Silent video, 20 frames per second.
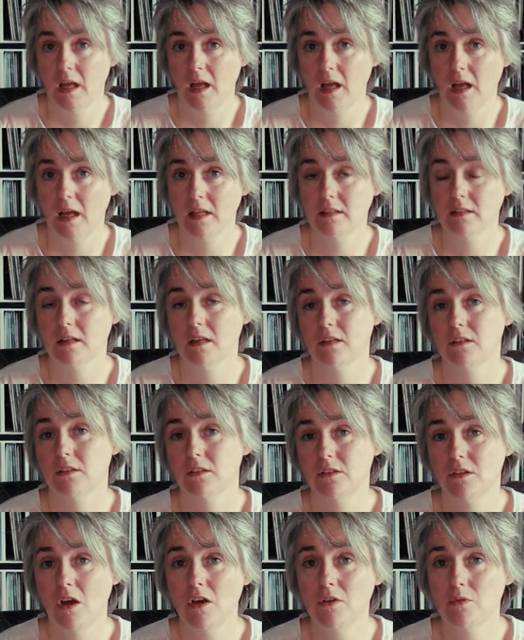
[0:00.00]
And
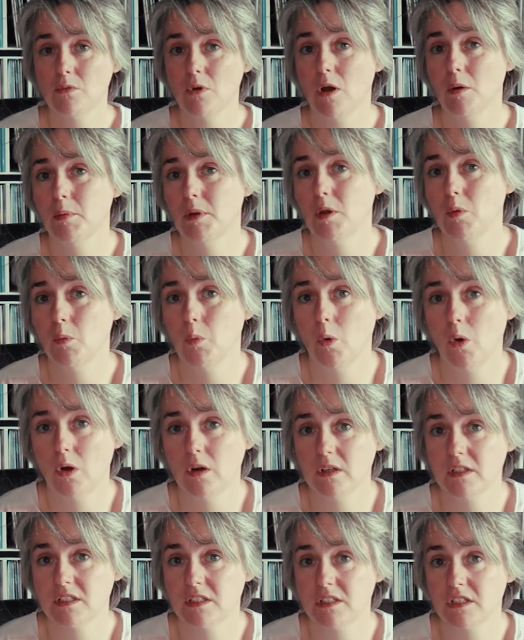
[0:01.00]
Don Robbie
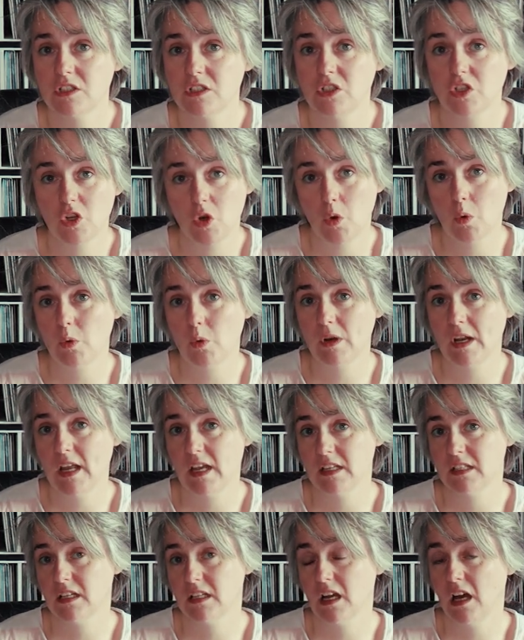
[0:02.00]
was known
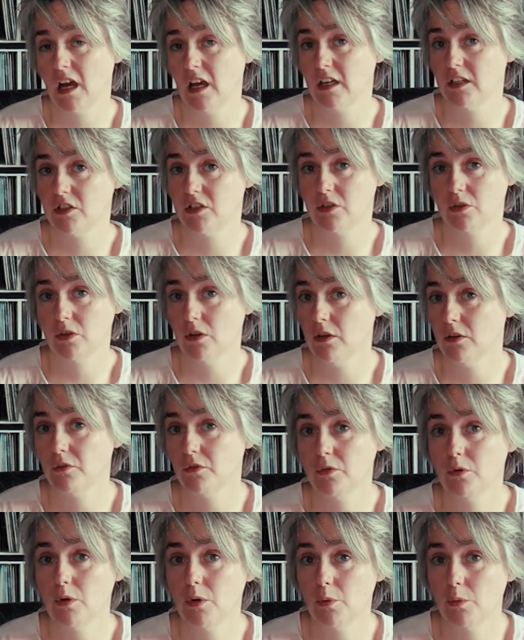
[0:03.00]
as a guy to not
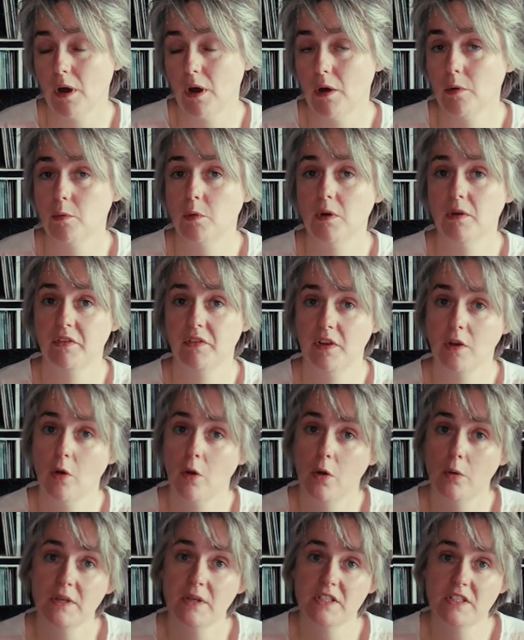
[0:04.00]
fool around with. He
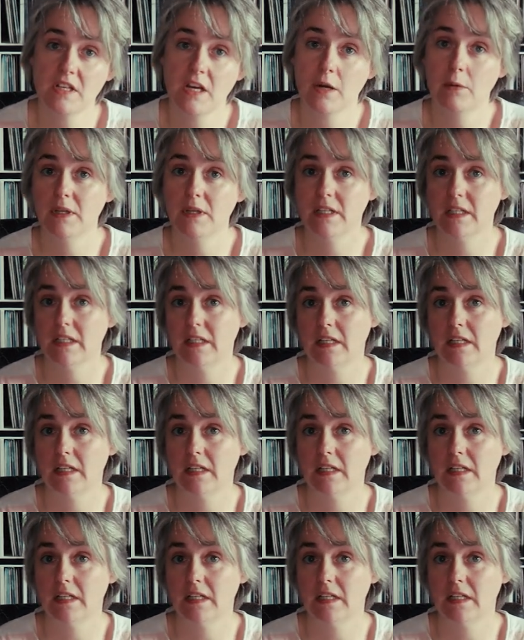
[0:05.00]
always carried a